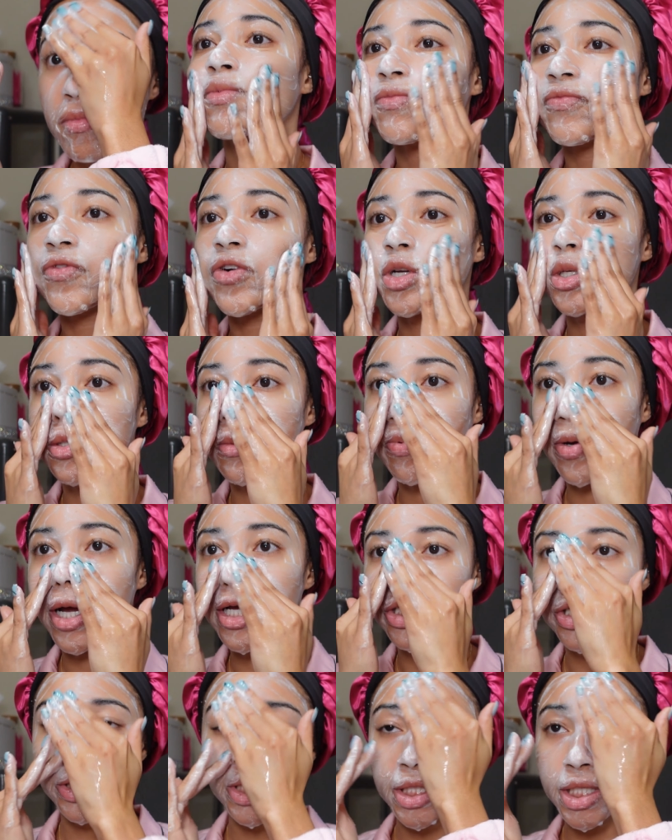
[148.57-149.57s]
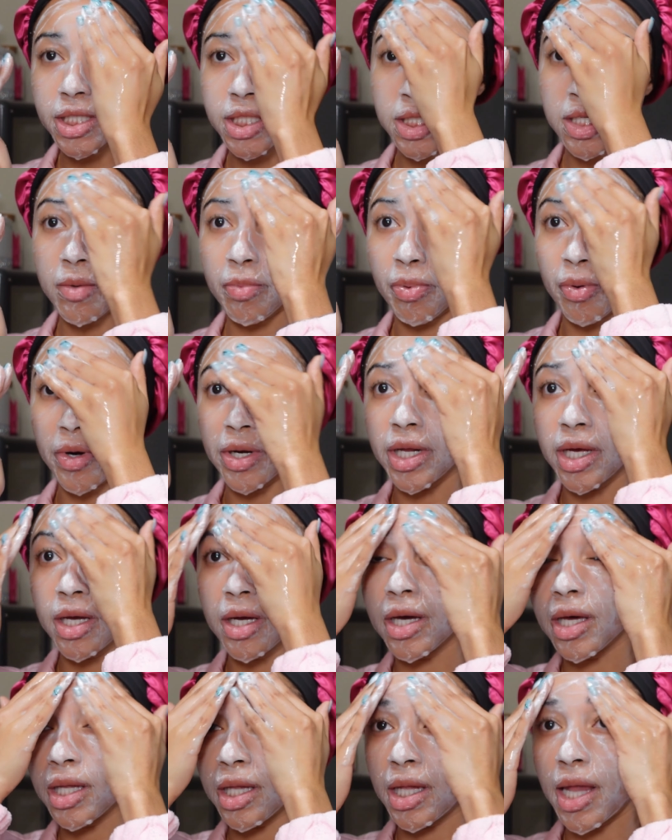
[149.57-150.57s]
First impressions, this is a pretty
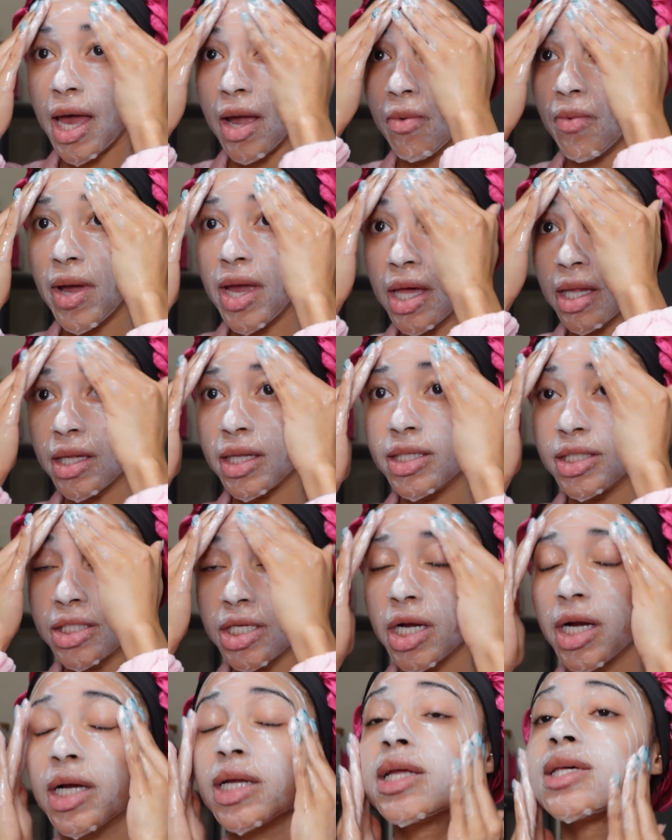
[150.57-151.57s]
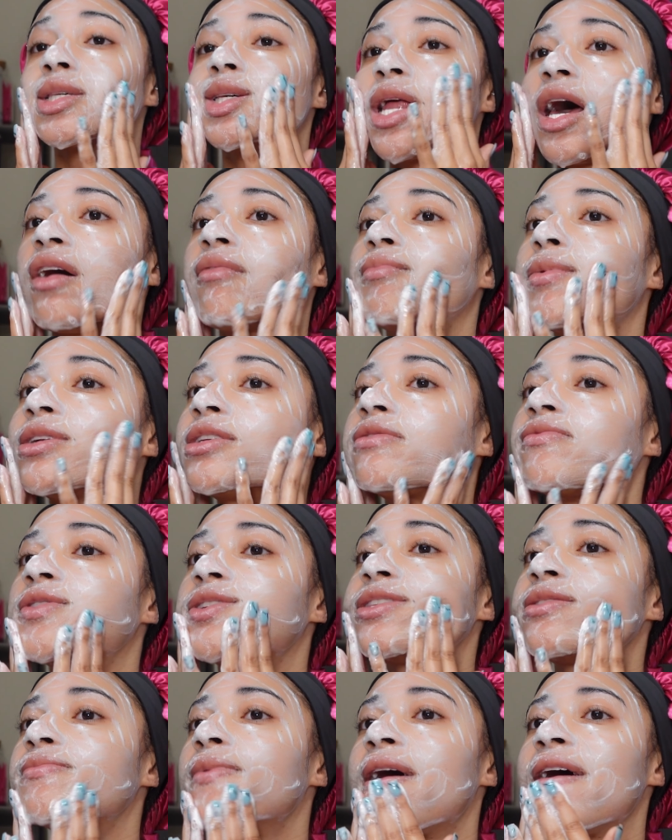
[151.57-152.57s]
good lightweight cleanser. It doesn't have much of a
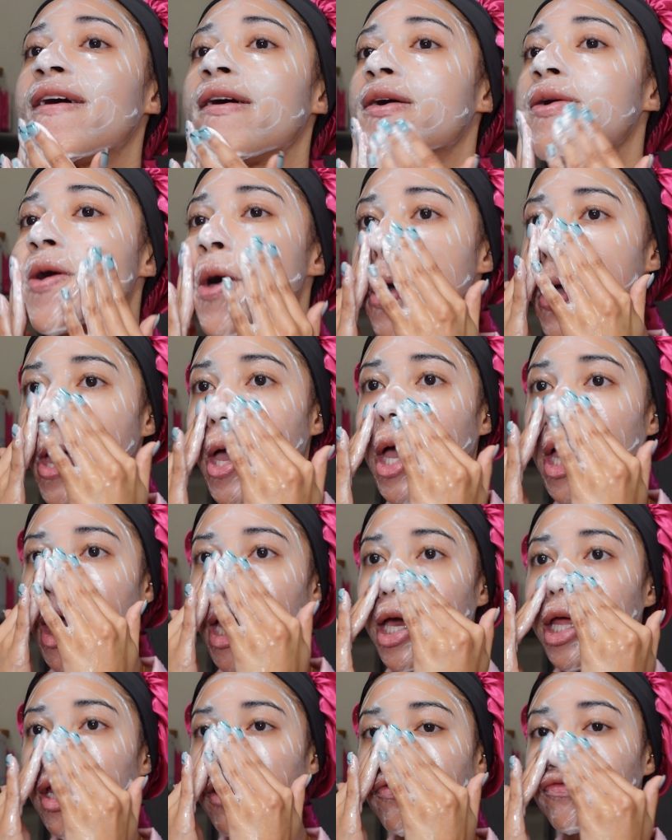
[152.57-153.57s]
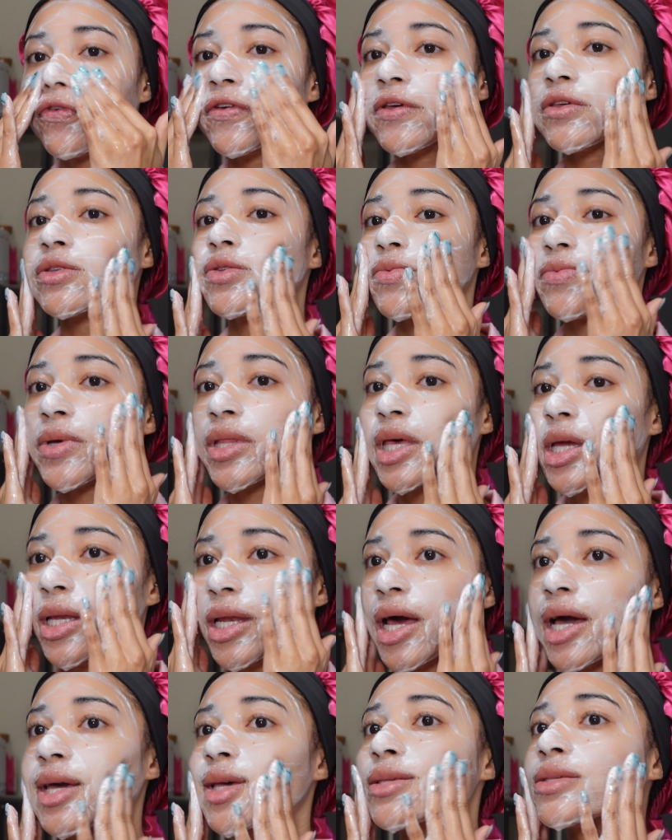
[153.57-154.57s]
smell, and it feels really
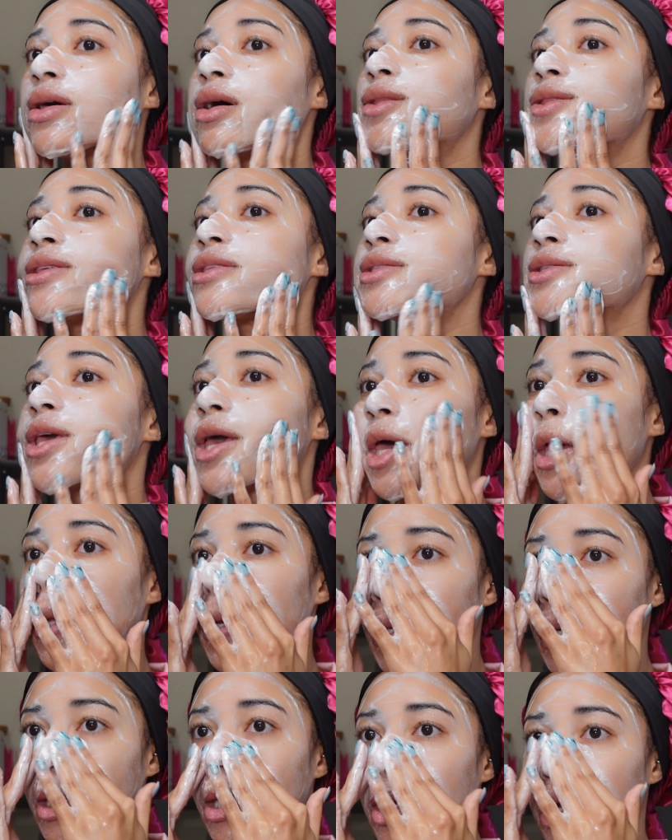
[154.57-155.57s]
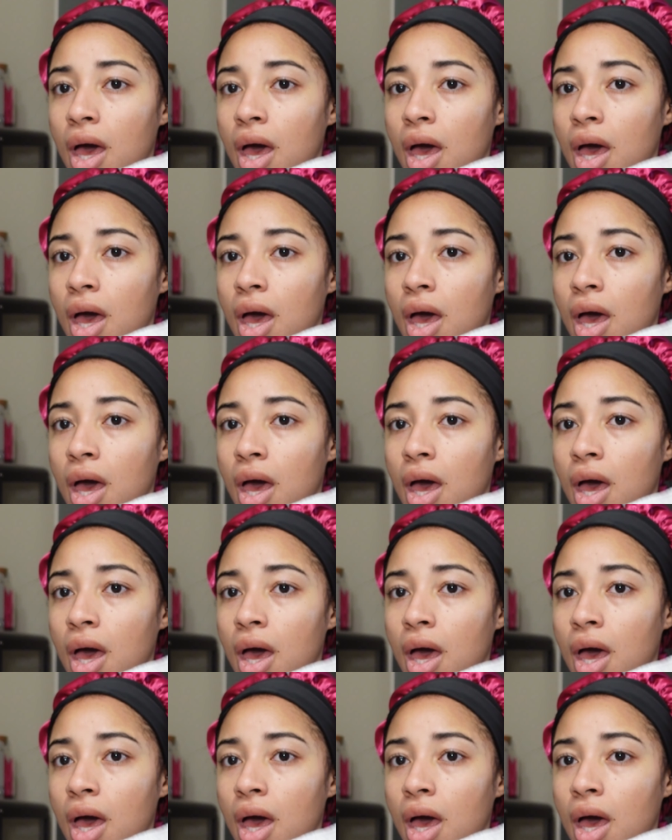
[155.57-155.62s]
nice on the skin.